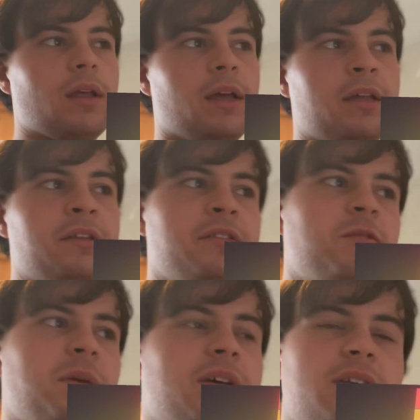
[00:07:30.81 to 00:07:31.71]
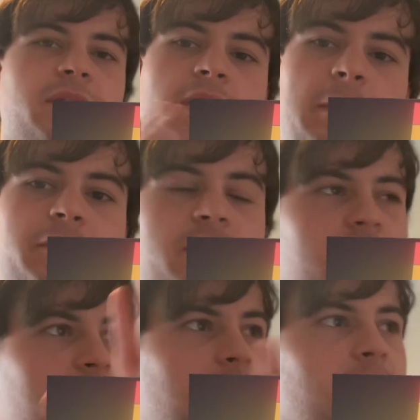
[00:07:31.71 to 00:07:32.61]
And this is because of a couple of
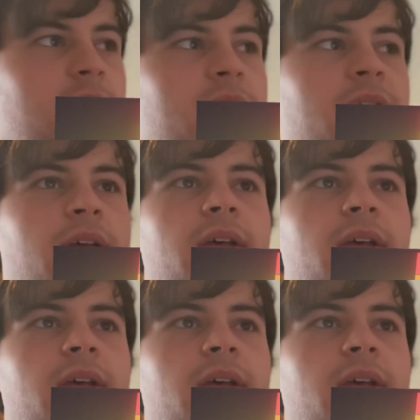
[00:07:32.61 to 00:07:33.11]
reasons. Number one,